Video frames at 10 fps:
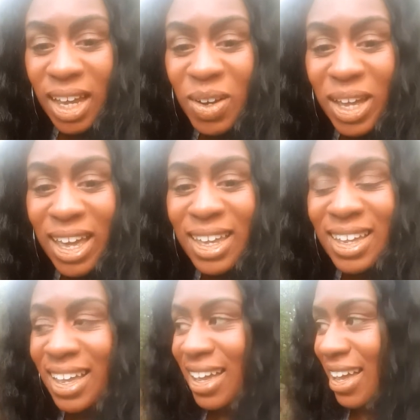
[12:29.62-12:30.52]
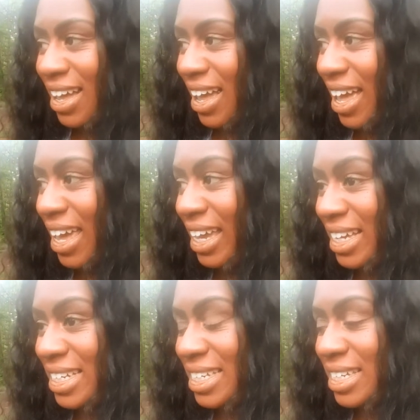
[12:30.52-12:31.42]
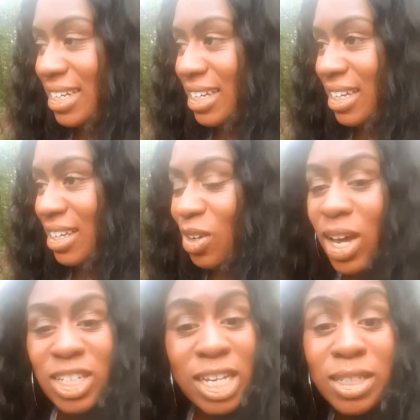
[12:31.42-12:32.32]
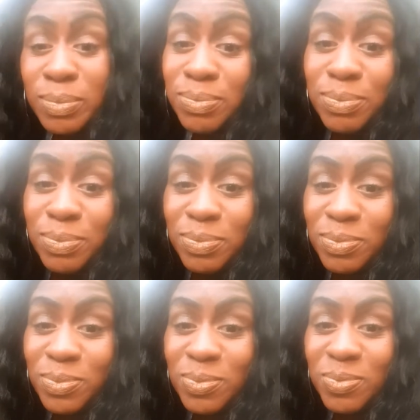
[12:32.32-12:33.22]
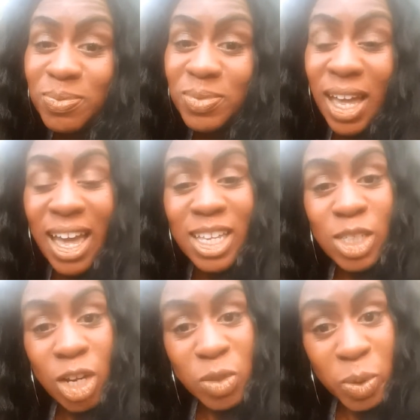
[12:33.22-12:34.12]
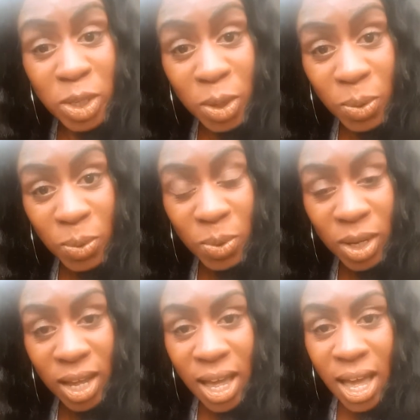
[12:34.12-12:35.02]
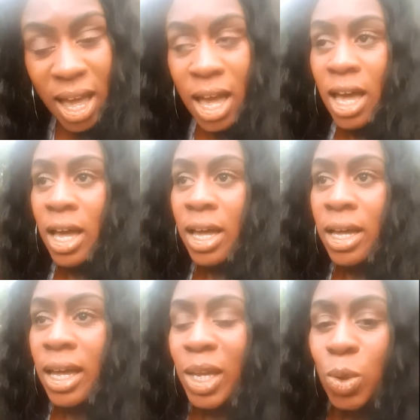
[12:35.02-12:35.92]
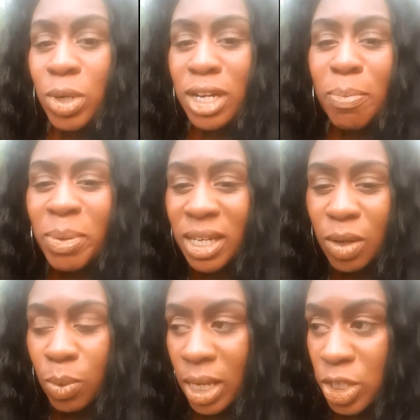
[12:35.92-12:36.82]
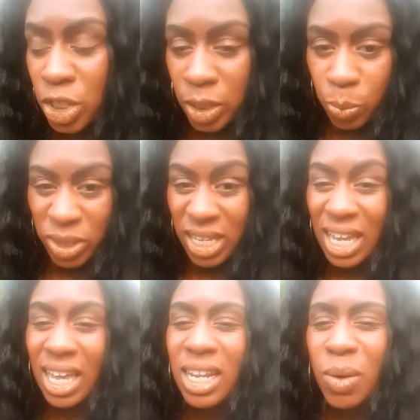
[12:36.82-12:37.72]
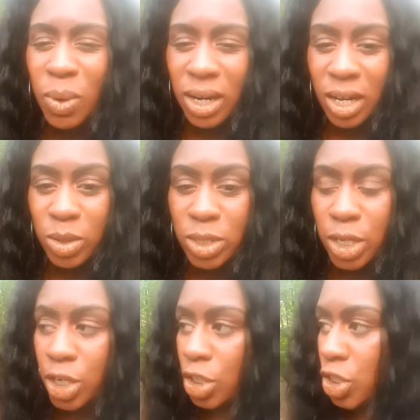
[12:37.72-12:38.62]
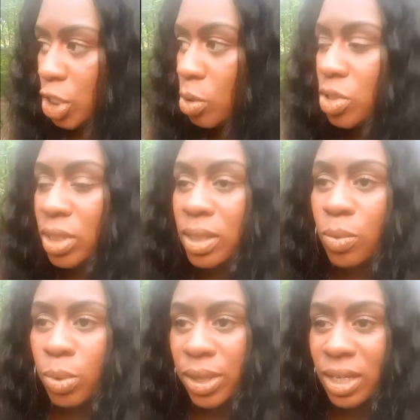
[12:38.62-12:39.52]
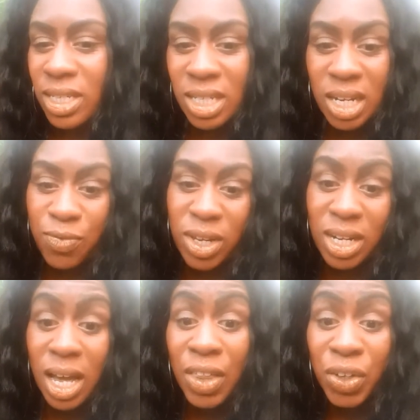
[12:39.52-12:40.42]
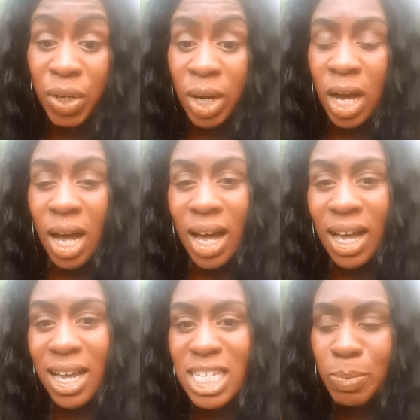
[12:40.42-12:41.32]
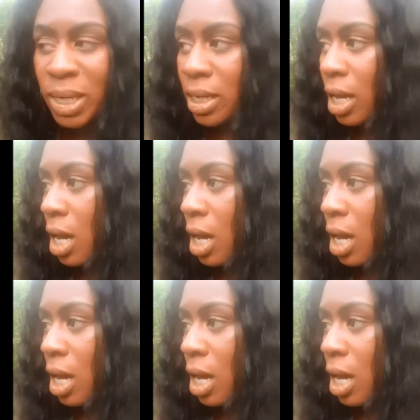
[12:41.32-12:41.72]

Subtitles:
Okay? And you got to change them. It starts with you. In order to be in a relationship with anyone else, your children, with a significant other, a husband,